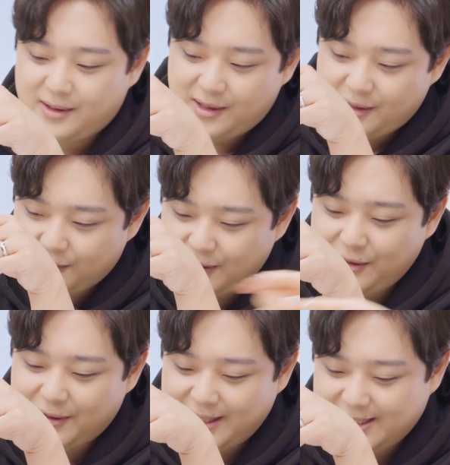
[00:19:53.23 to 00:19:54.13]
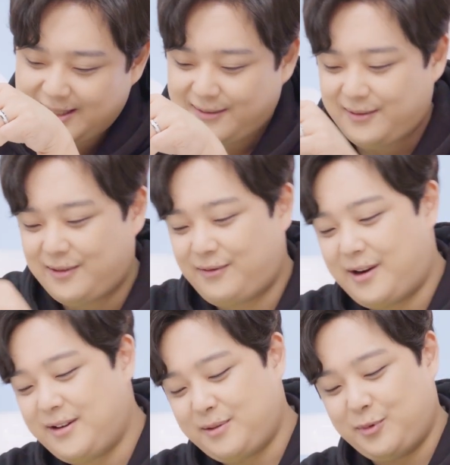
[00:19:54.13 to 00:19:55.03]
Are you still green on? One is
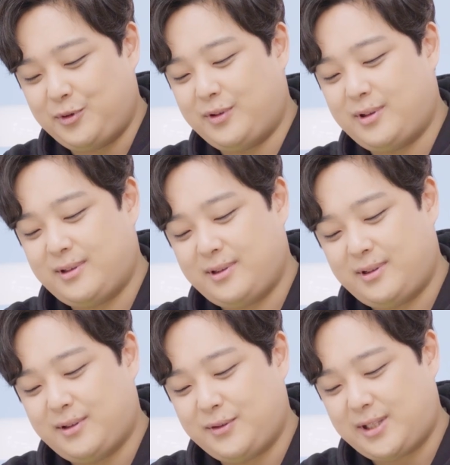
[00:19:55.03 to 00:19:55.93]
very smooth, no